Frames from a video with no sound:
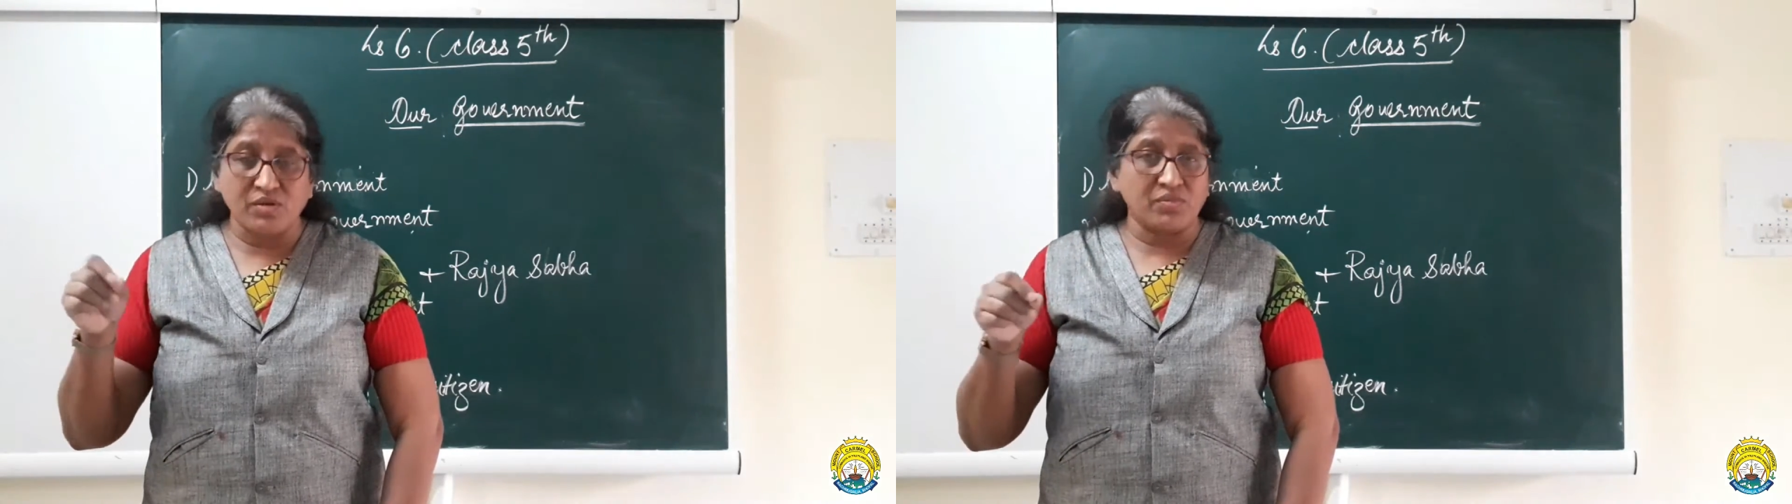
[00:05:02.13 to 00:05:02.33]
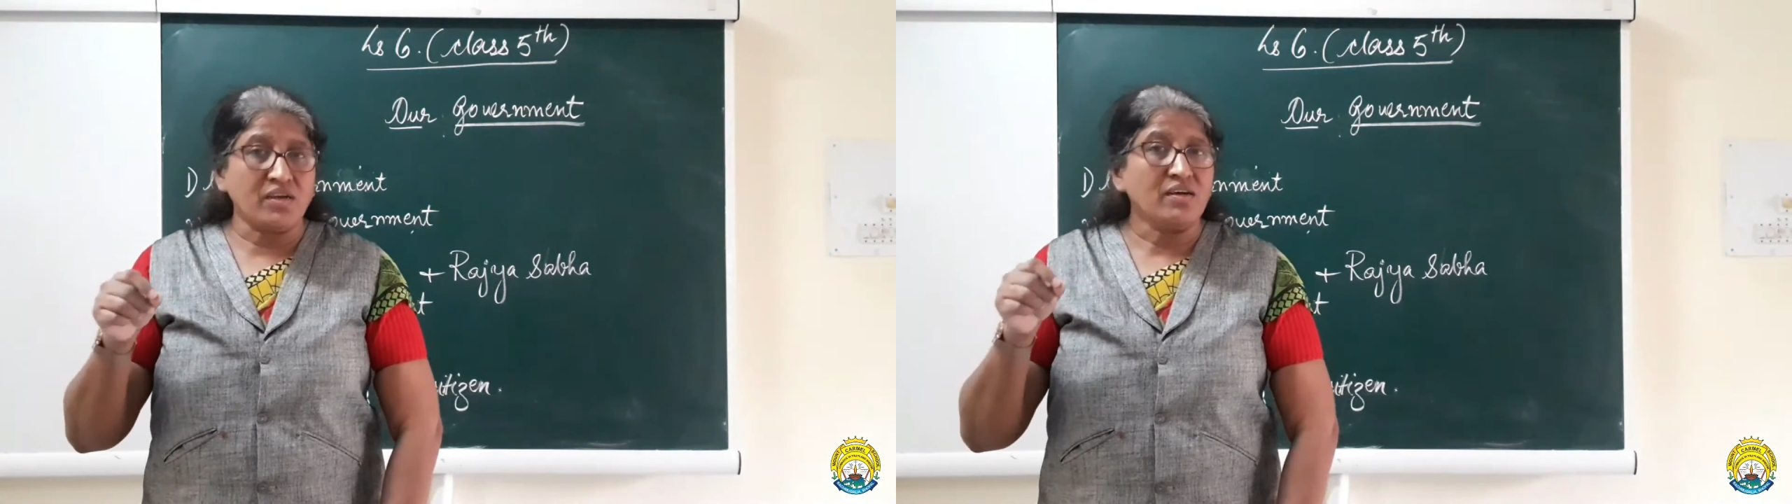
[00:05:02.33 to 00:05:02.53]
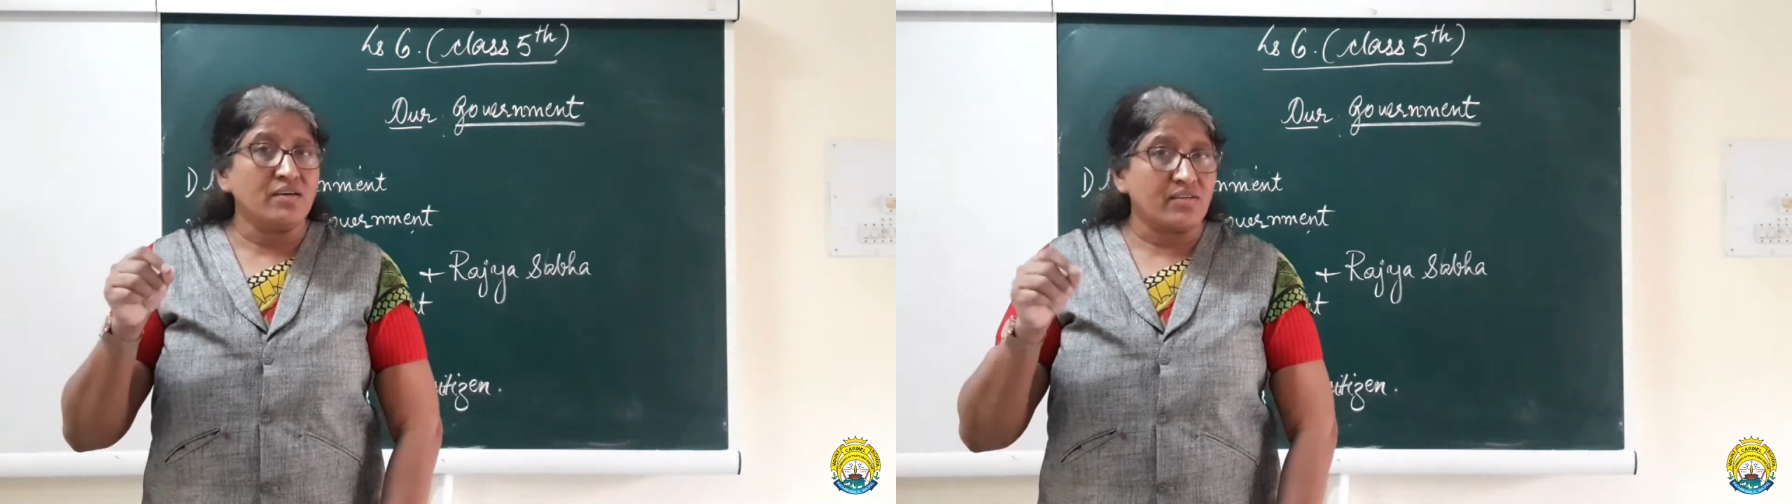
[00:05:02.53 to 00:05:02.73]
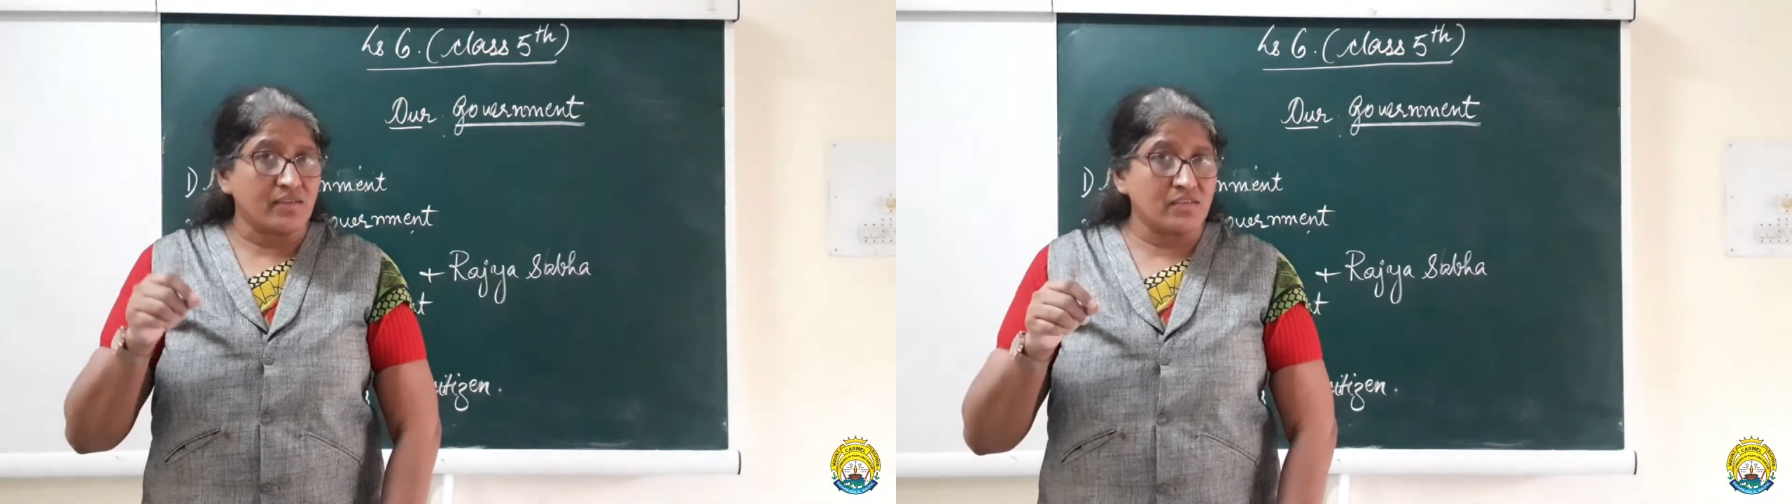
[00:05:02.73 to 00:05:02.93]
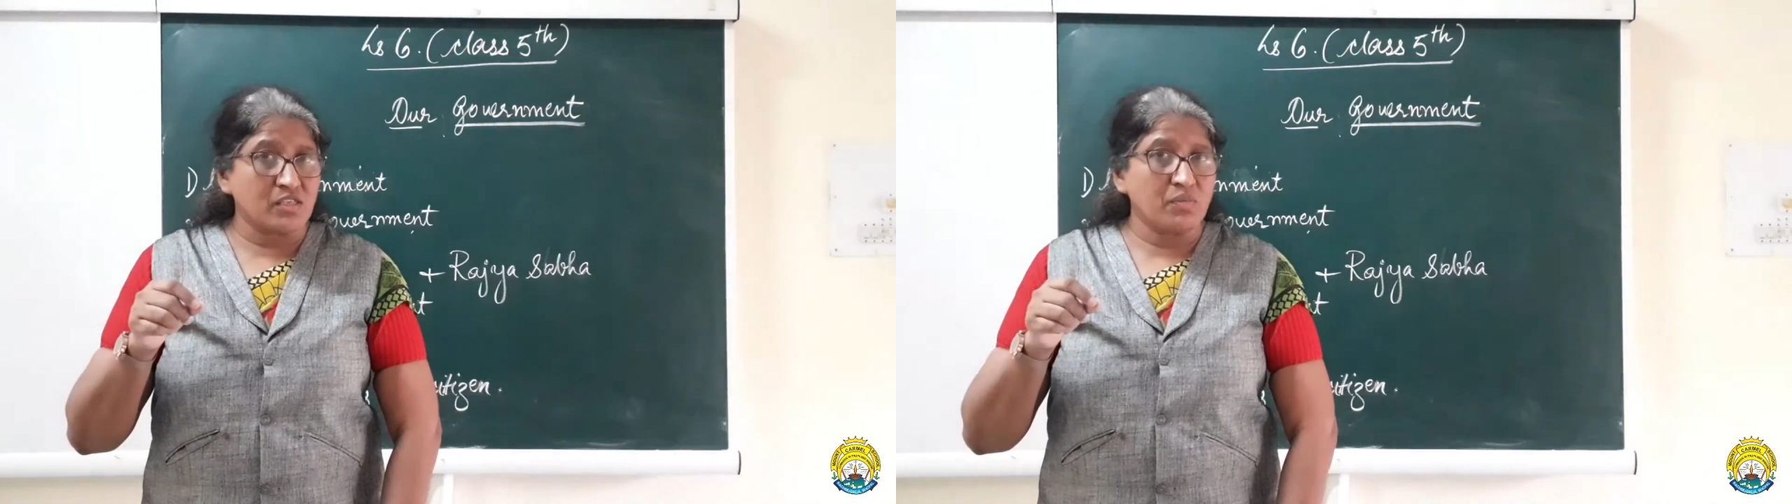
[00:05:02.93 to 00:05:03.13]
from the
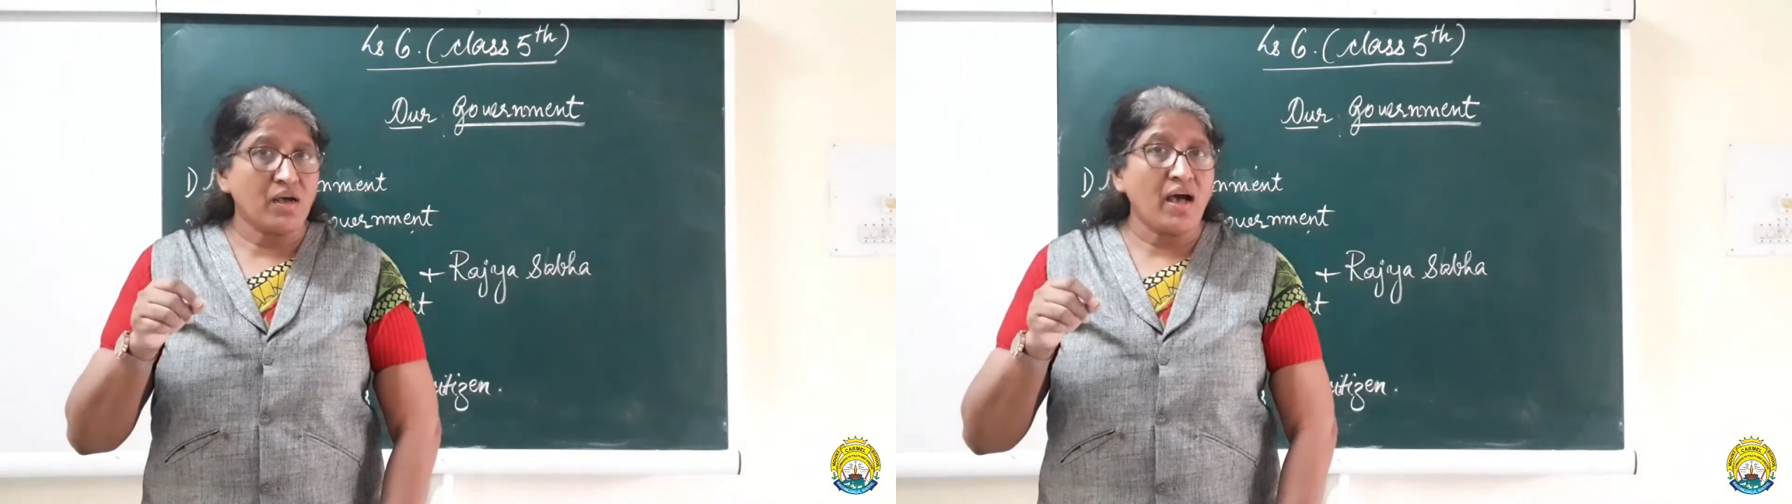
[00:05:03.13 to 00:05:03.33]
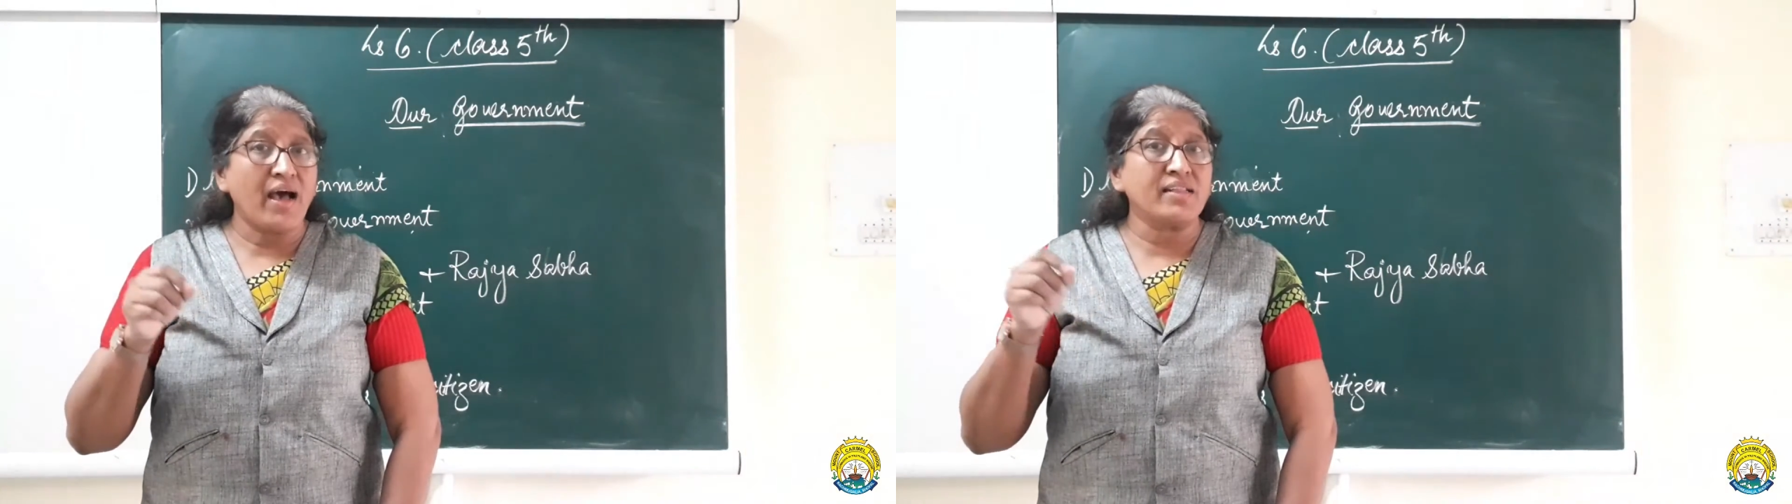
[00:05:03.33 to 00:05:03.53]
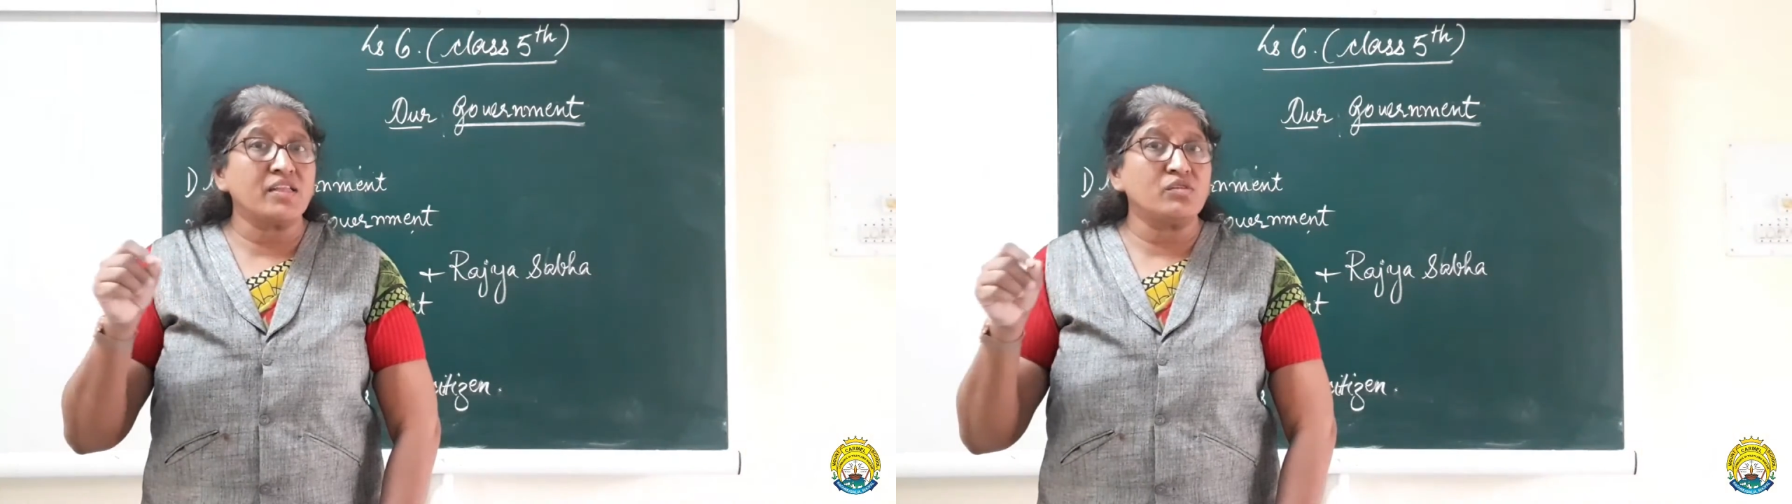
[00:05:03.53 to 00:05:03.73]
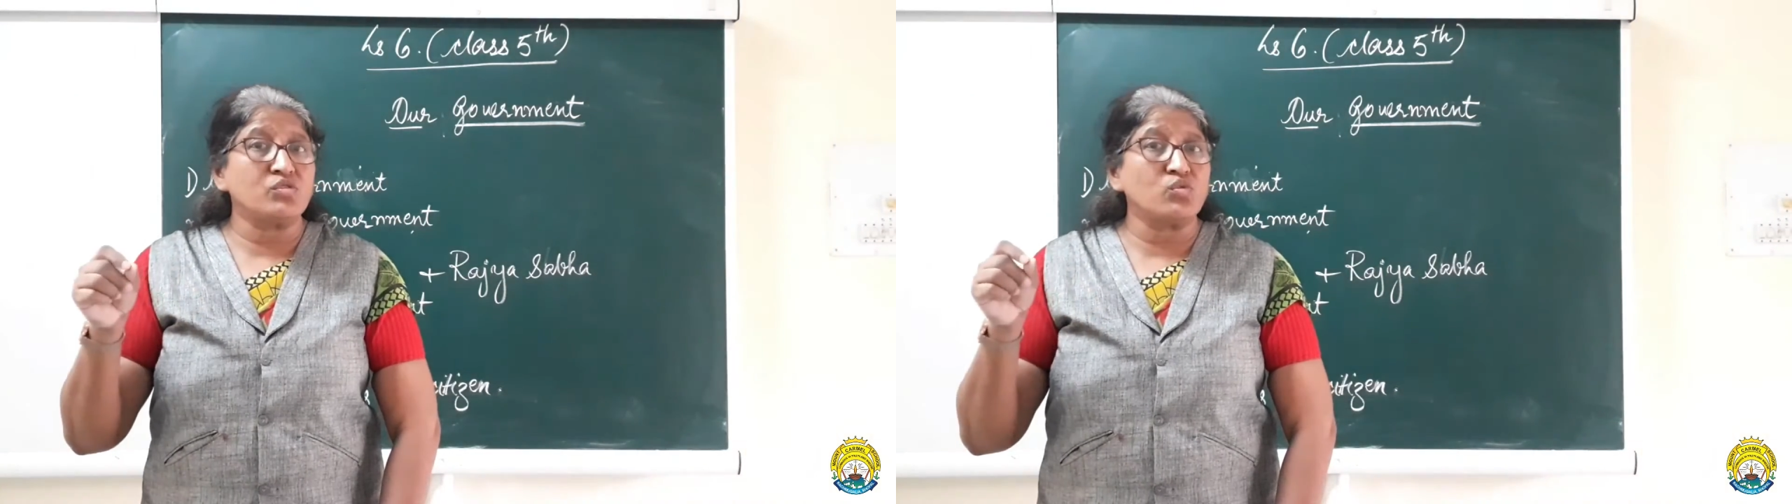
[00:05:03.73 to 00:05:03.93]
Rajya Sabha and they used